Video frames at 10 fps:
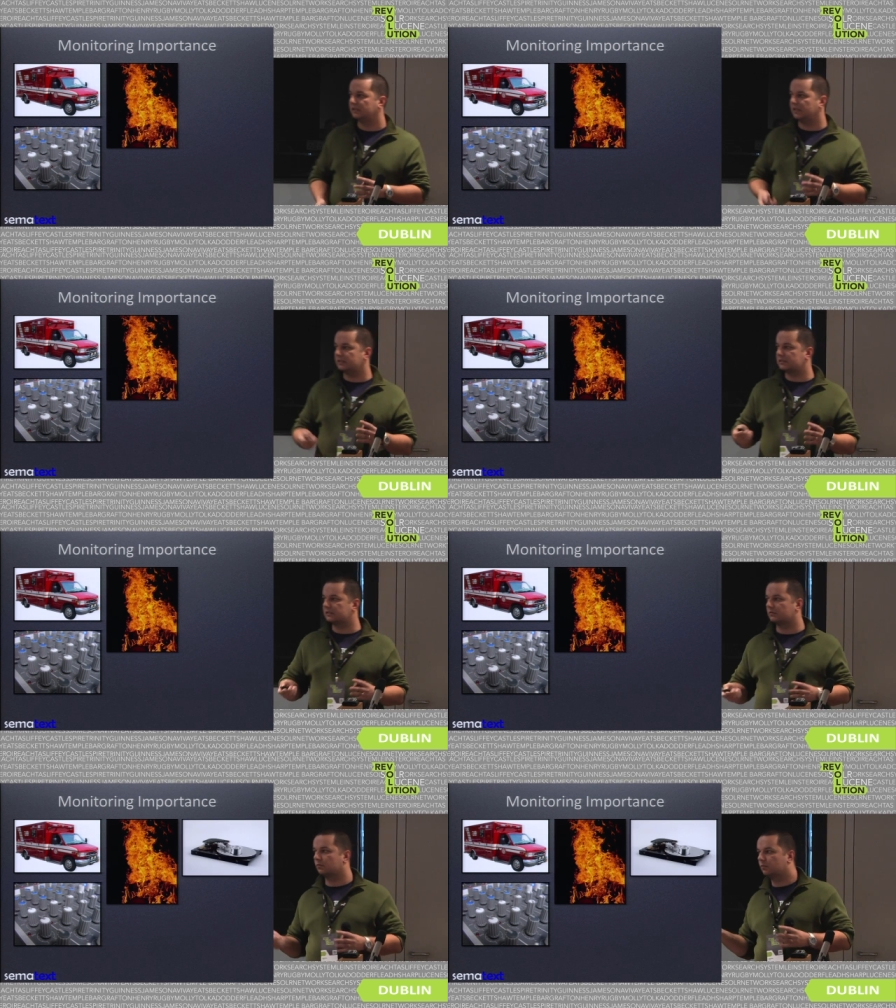That's
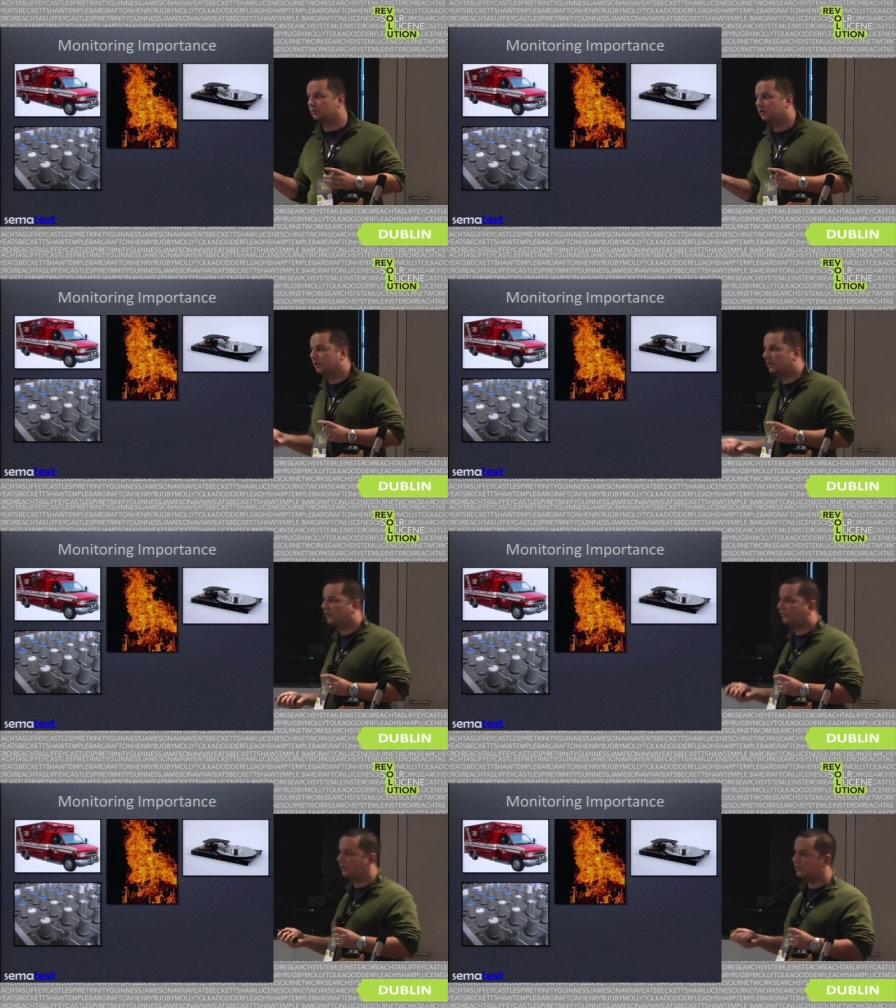uh,
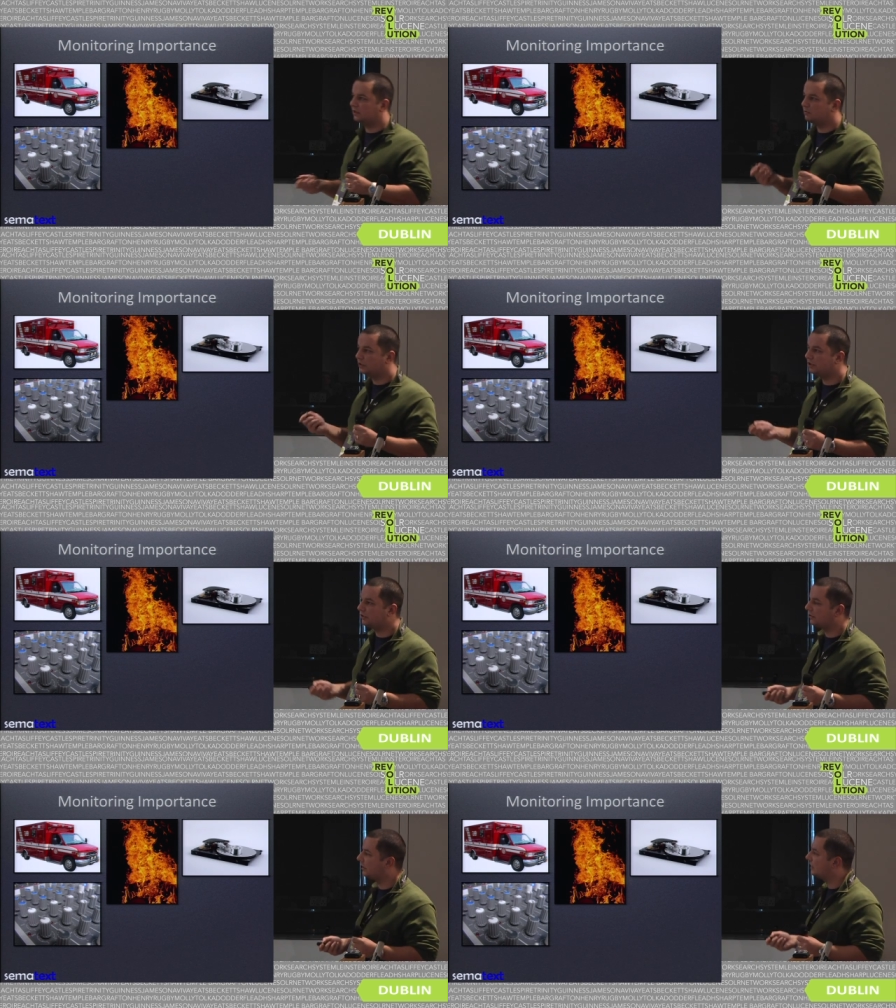another thing that
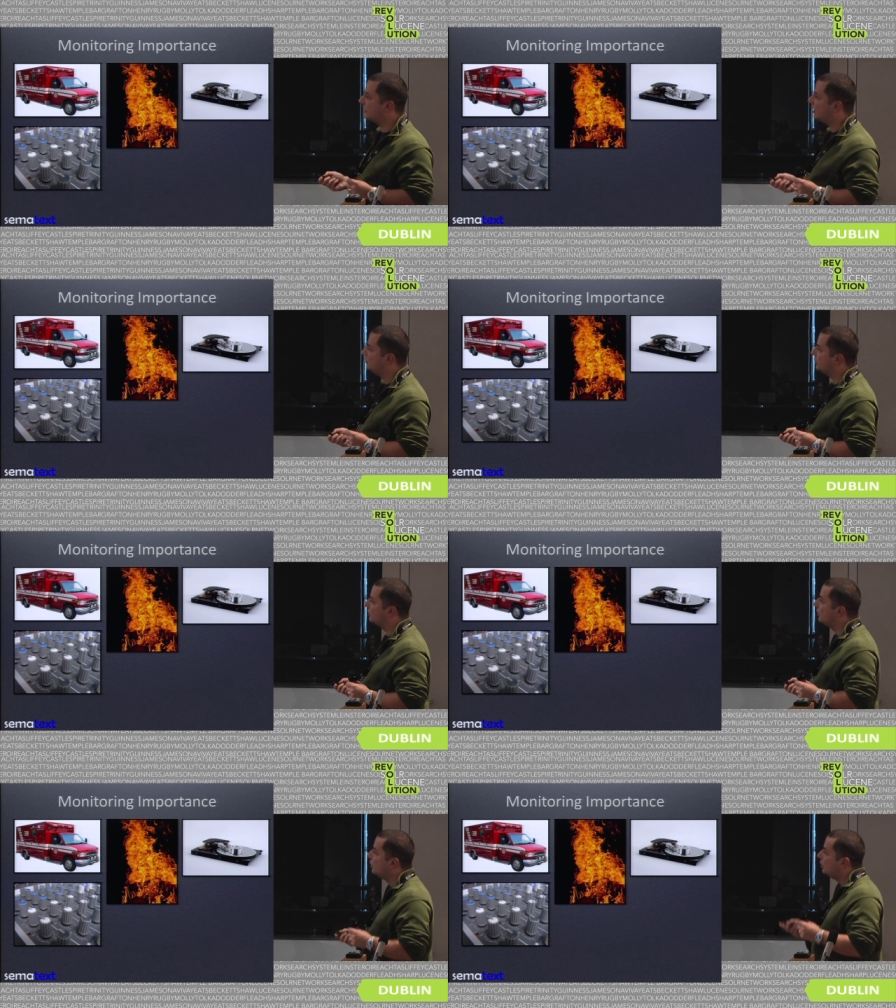monitoring can help you
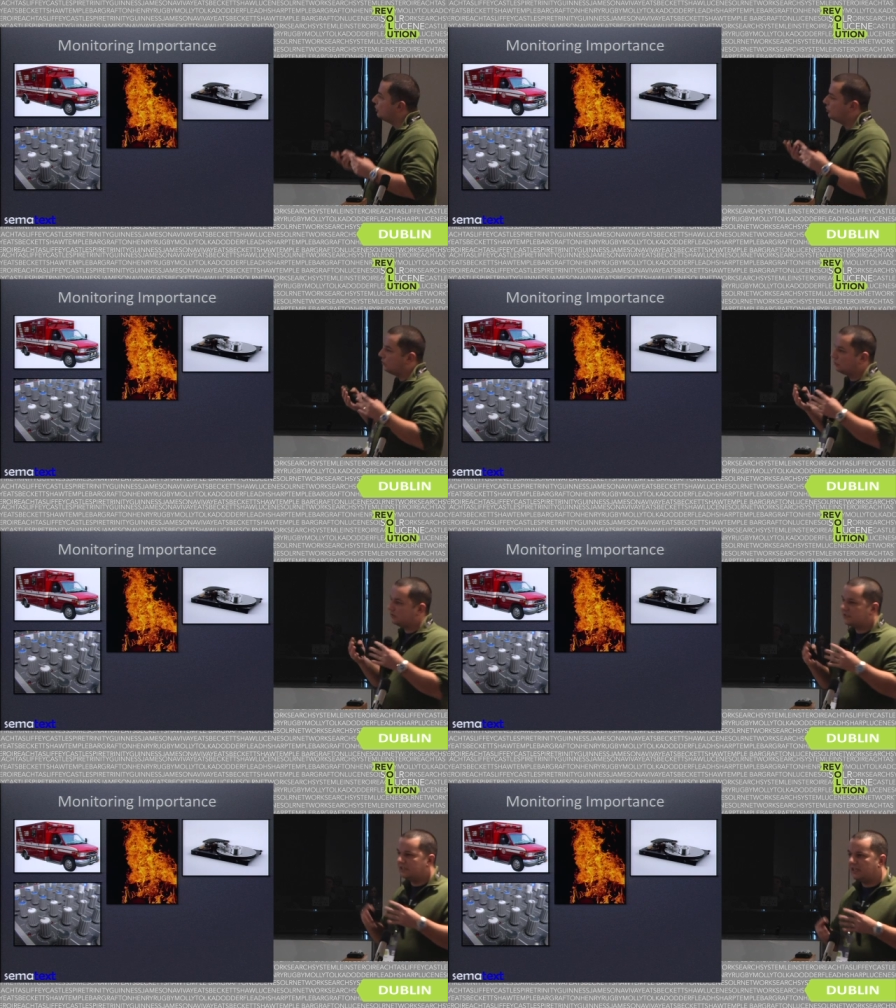you want to
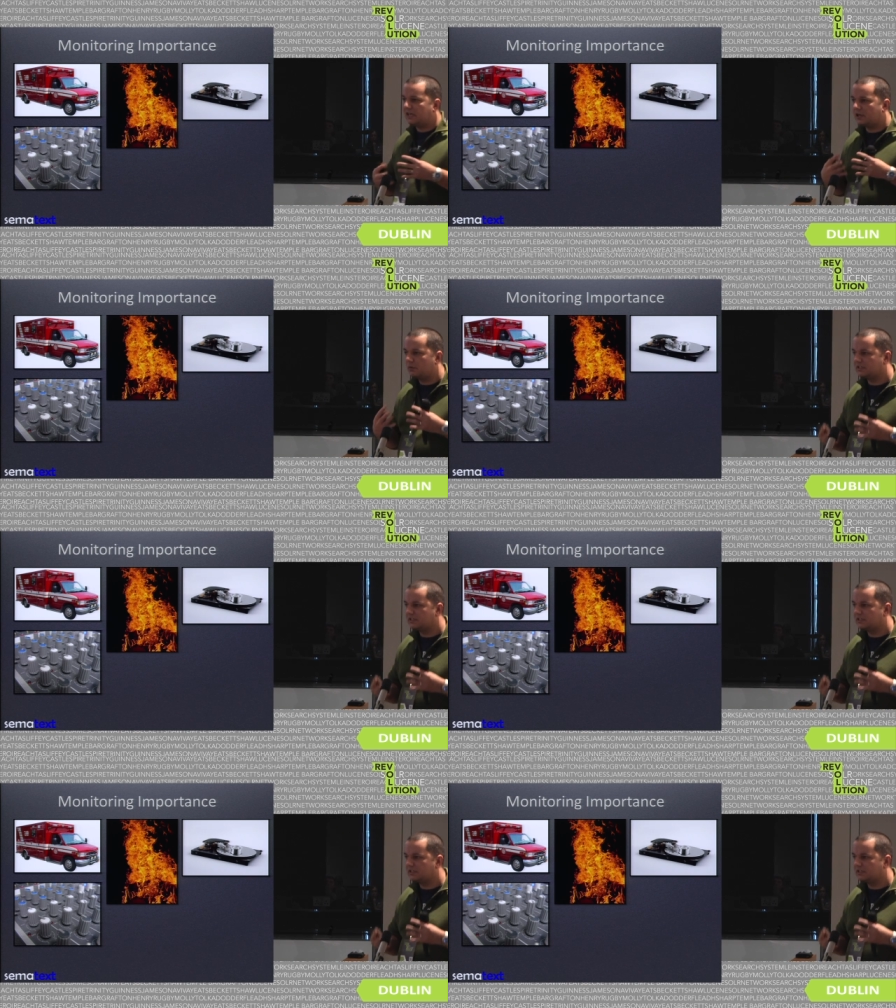see the I.O.